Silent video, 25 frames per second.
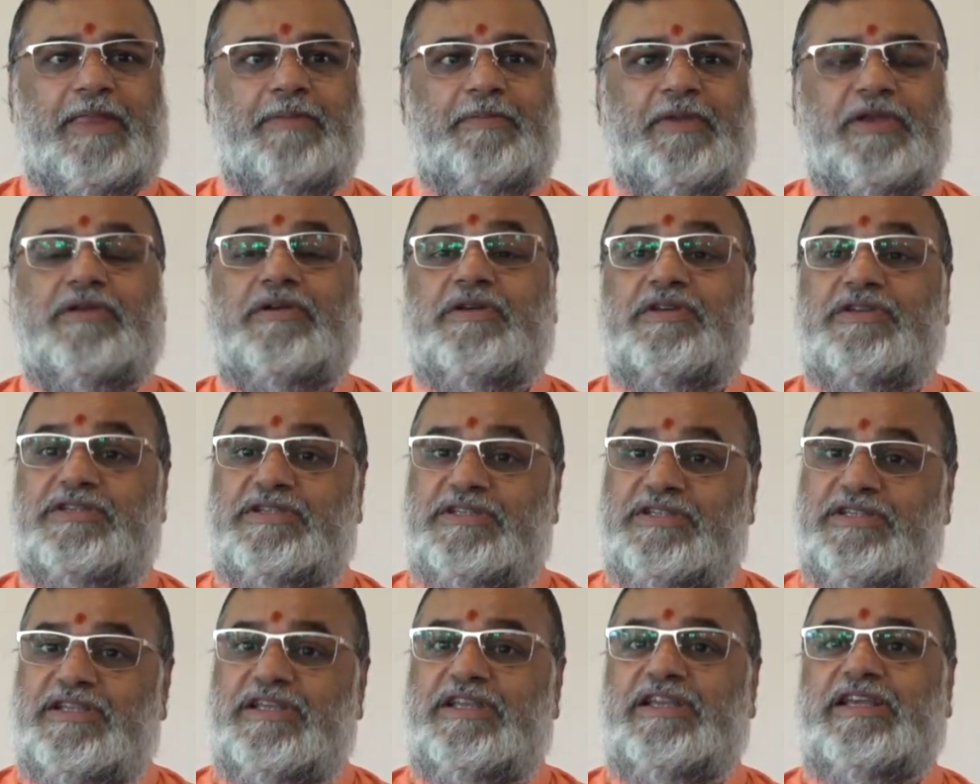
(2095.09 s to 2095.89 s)
because
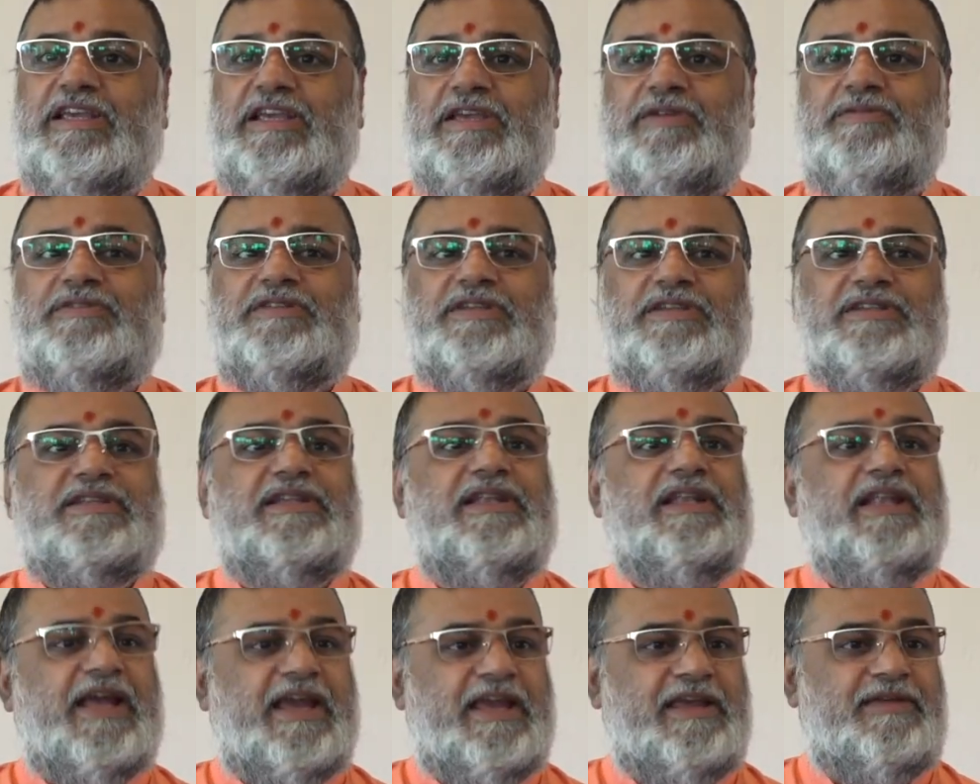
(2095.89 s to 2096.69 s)
she gives us
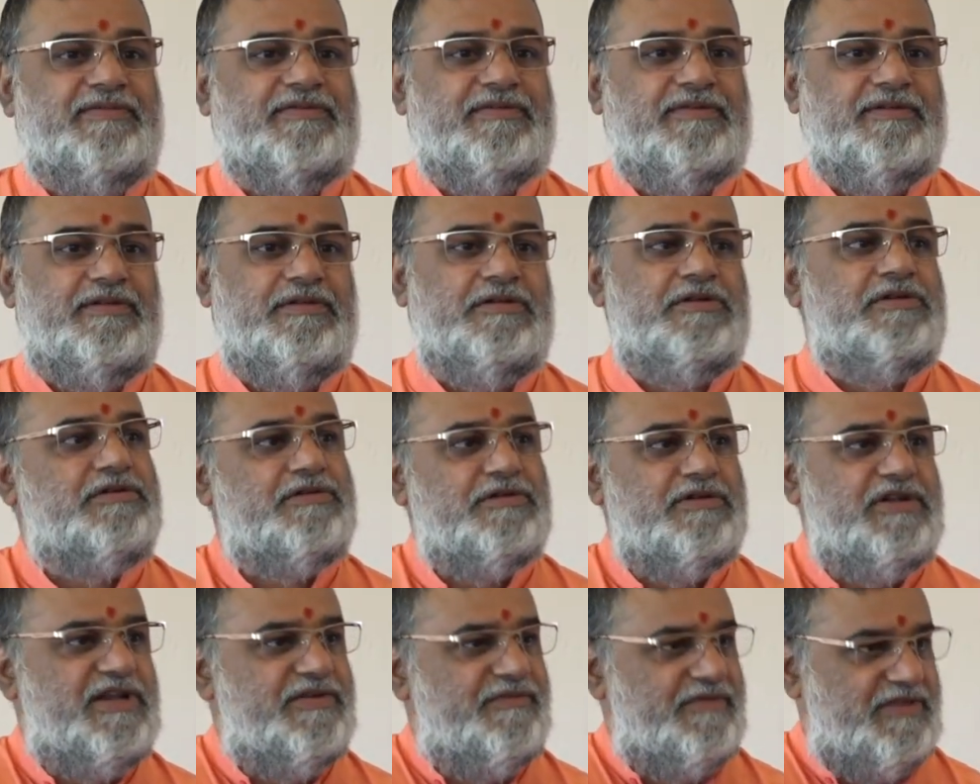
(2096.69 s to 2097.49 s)
life, not
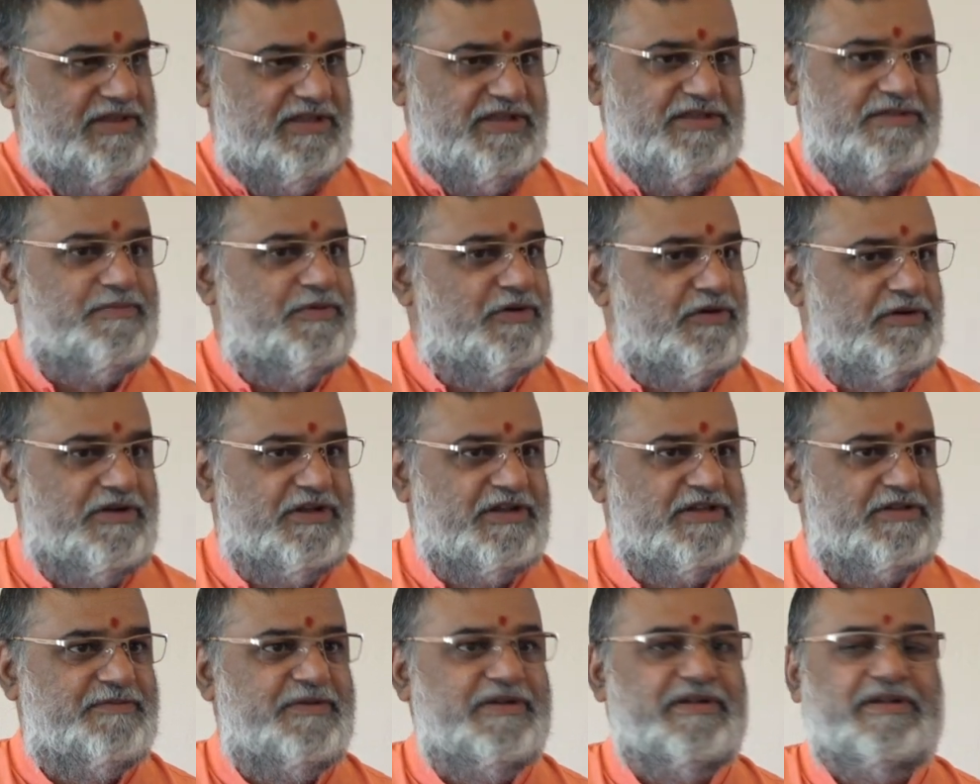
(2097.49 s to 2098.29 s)
only with these
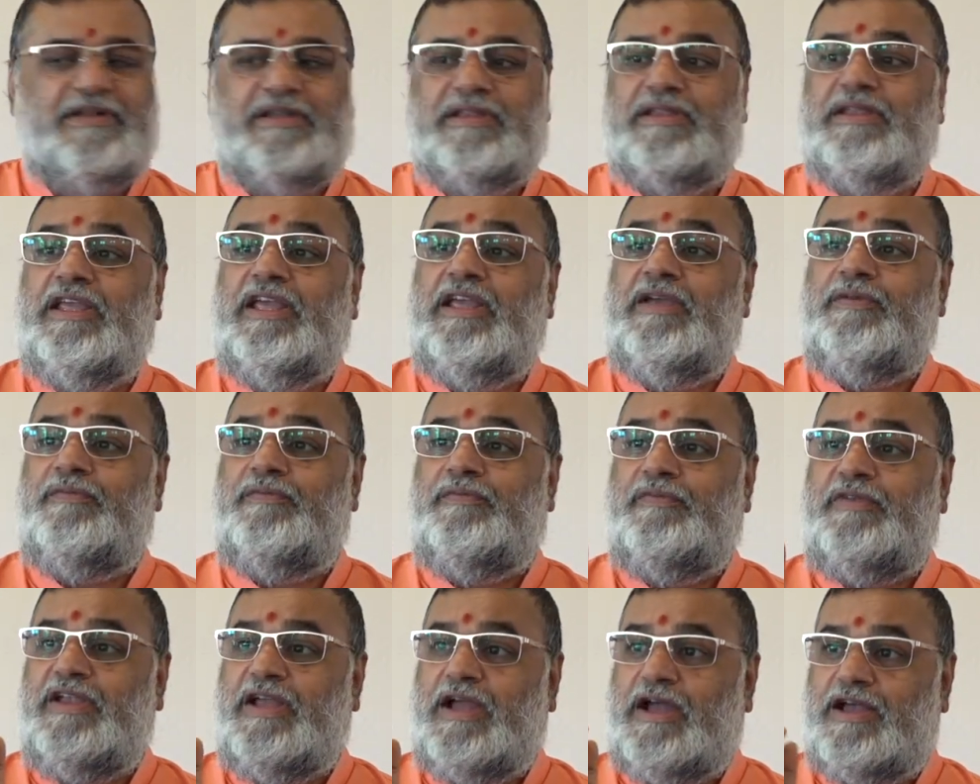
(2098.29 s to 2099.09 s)
products, but
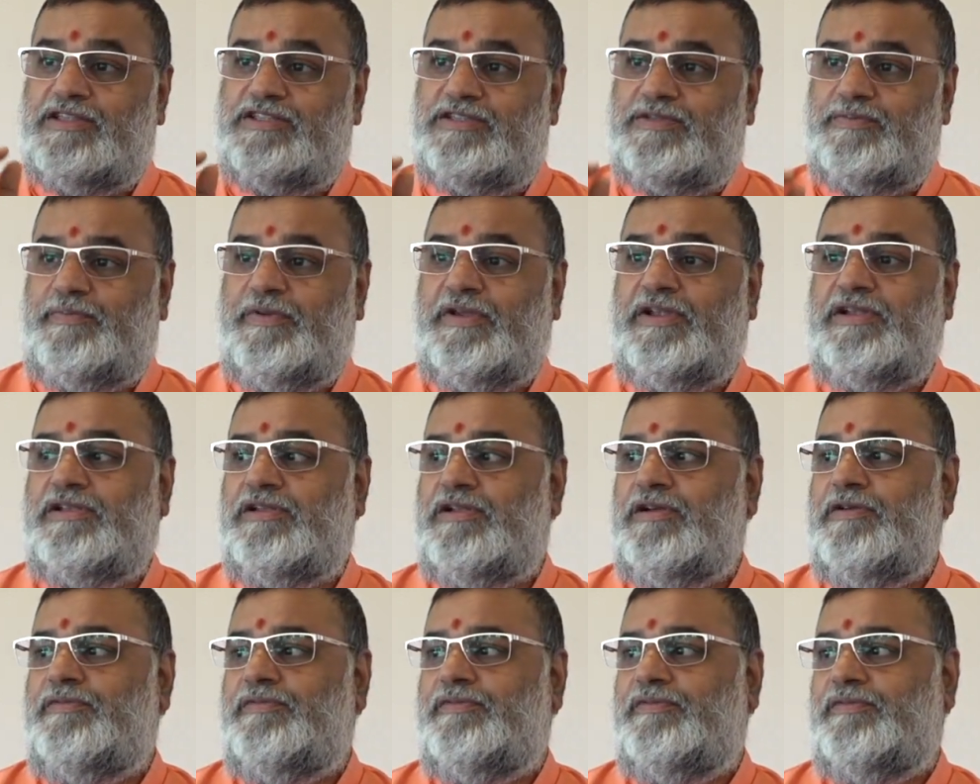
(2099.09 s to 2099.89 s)
every aspect
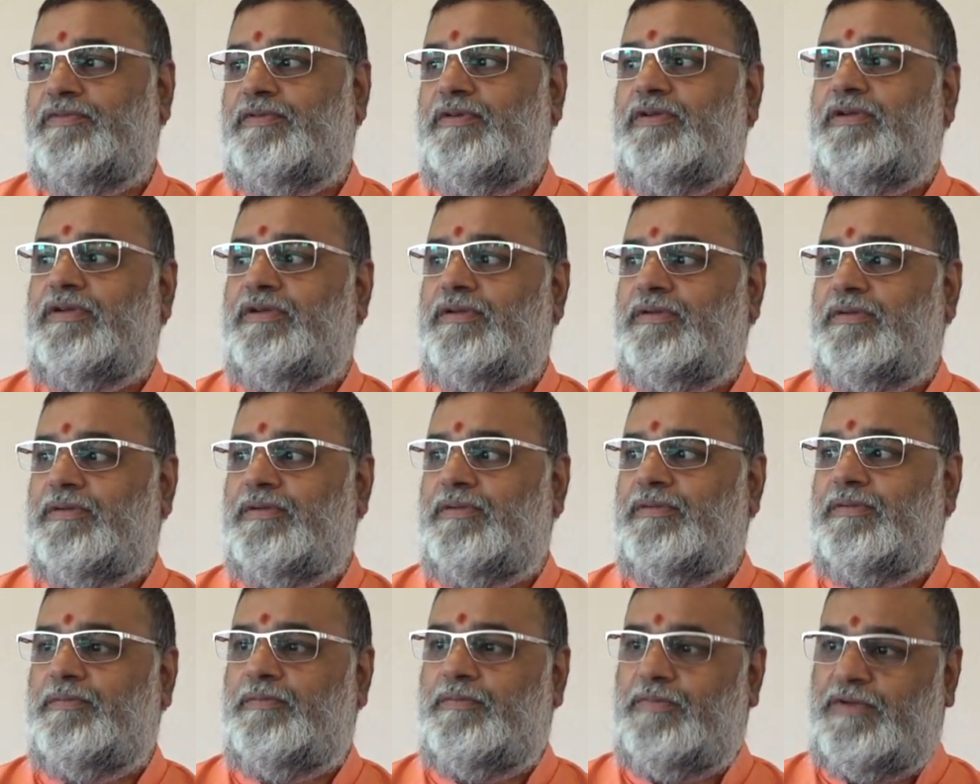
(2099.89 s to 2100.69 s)
of
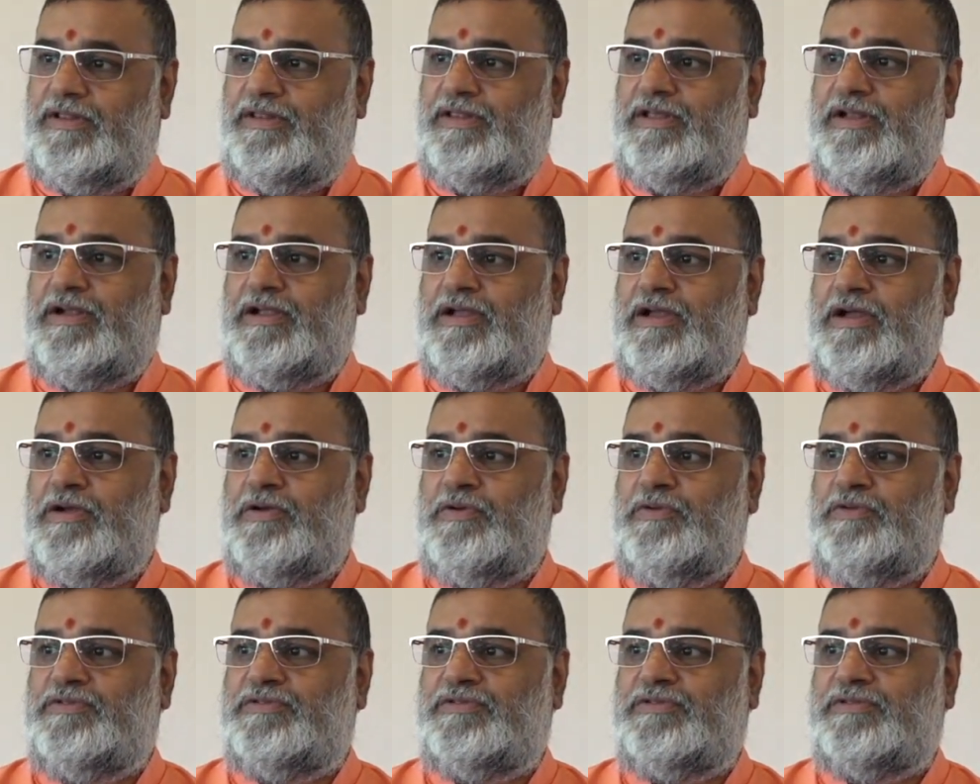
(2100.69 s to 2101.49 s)
mother
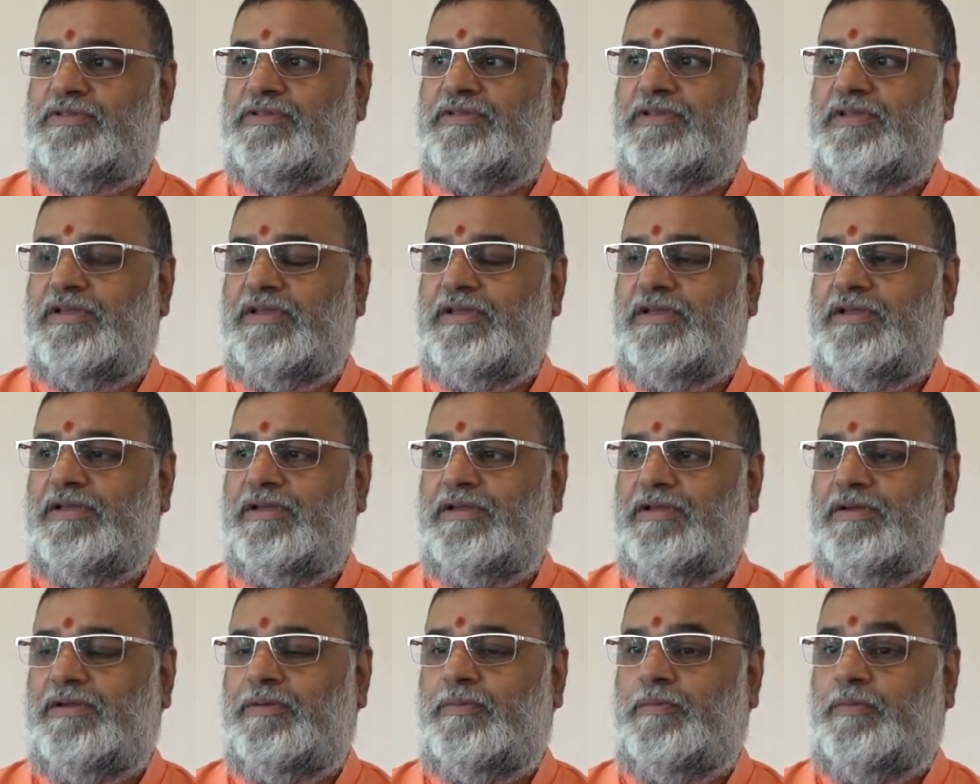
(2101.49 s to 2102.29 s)
cow's
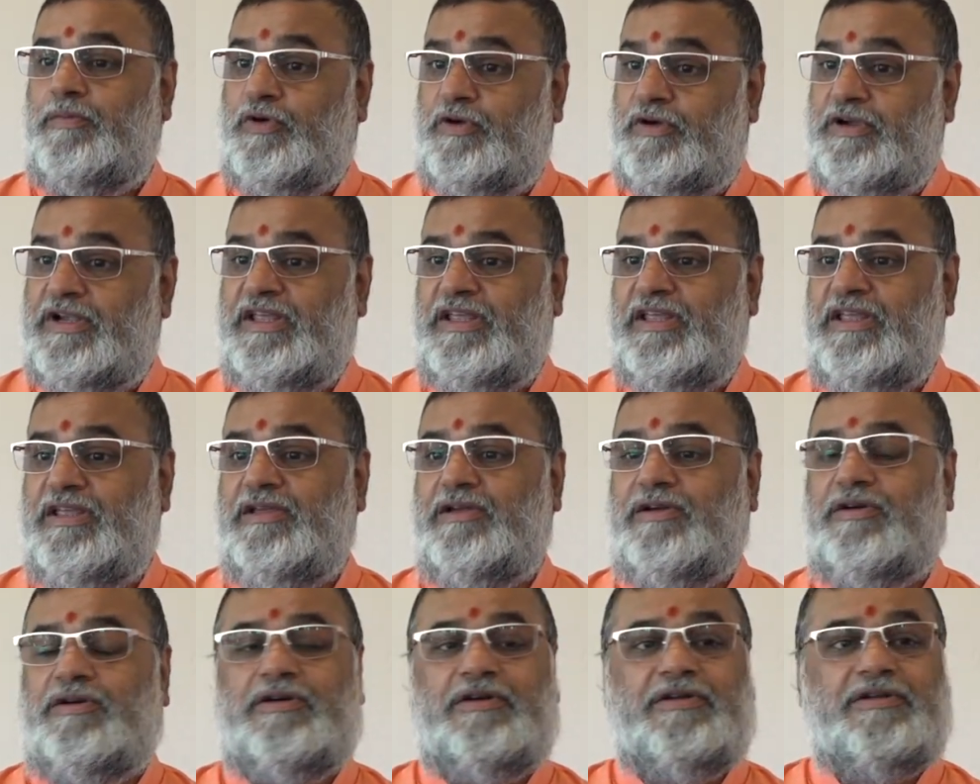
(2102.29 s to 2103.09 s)
body
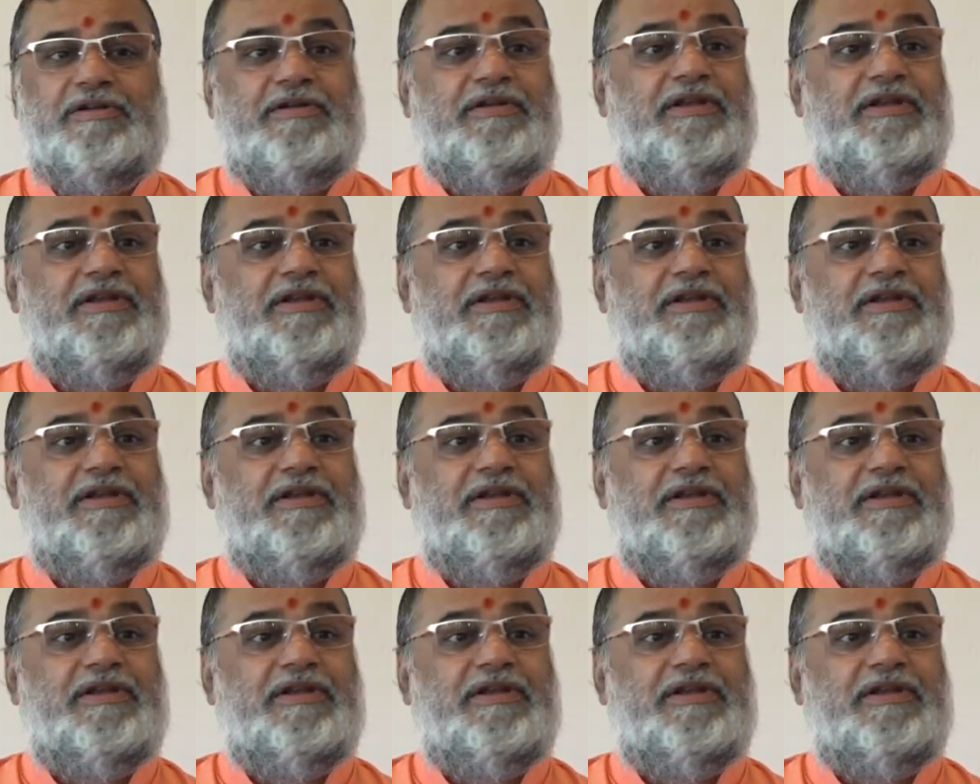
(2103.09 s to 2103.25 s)
or